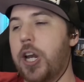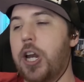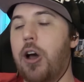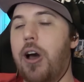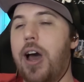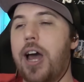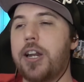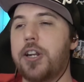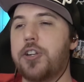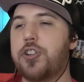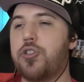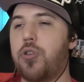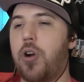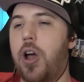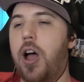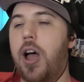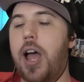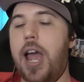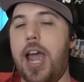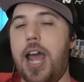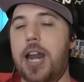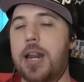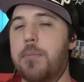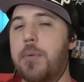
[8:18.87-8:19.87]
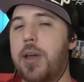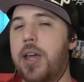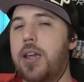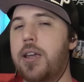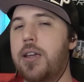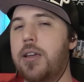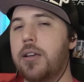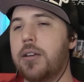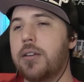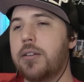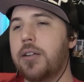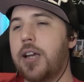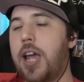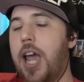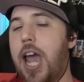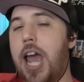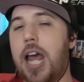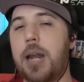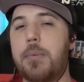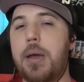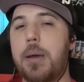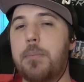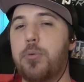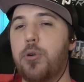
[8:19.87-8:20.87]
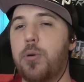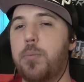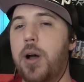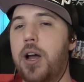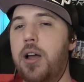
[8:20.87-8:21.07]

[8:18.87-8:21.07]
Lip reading: you want to know how to draw anime? Anime